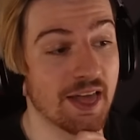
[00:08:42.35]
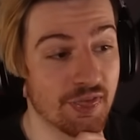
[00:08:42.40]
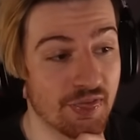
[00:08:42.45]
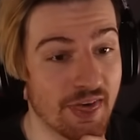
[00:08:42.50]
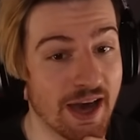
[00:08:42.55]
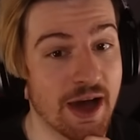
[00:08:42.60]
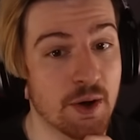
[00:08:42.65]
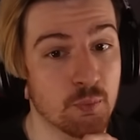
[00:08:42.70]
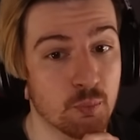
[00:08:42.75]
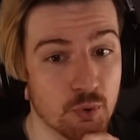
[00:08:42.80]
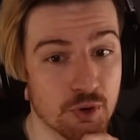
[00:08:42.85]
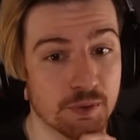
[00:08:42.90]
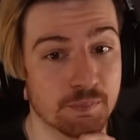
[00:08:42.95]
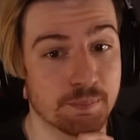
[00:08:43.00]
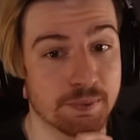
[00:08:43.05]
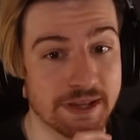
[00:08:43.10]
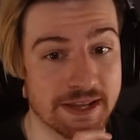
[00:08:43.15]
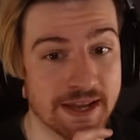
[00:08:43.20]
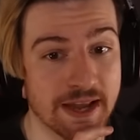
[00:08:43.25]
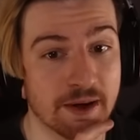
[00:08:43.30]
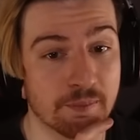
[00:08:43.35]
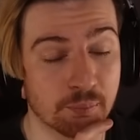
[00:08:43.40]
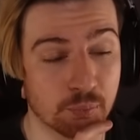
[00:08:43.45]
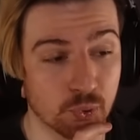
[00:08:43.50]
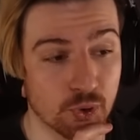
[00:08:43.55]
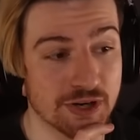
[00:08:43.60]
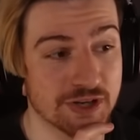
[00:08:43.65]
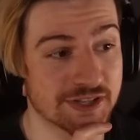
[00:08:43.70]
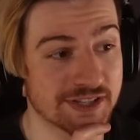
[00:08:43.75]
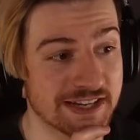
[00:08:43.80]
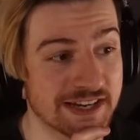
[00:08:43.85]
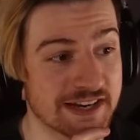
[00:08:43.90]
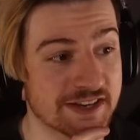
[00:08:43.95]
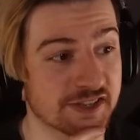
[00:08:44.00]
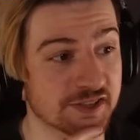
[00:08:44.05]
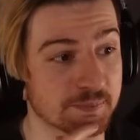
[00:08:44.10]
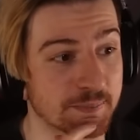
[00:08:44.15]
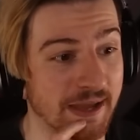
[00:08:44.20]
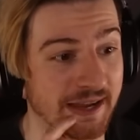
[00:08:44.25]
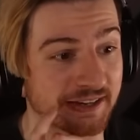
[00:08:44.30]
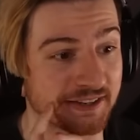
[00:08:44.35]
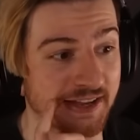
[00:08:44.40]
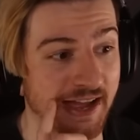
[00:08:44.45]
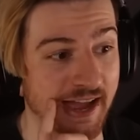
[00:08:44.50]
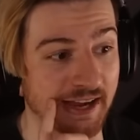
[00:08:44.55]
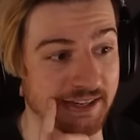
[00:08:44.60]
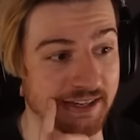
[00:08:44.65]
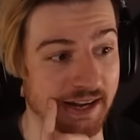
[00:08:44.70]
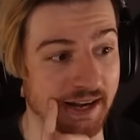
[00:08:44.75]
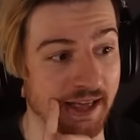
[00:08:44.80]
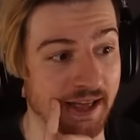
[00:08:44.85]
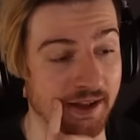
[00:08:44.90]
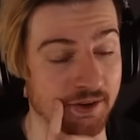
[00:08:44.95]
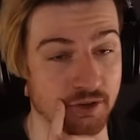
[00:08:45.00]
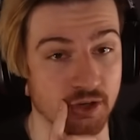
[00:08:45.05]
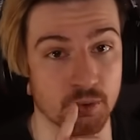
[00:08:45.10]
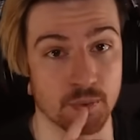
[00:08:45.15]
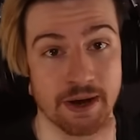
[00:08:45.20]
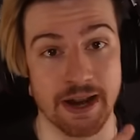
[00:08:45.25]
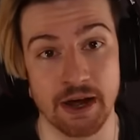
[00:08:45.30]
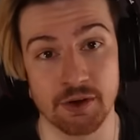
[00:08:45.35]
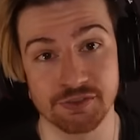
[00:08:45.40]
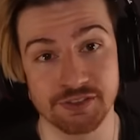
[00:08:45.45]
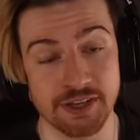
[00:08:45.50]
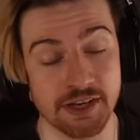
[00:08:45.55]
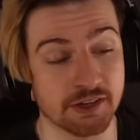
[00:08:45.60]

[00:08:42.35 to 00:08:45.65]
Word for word: that would be pretty spectacular. You know what else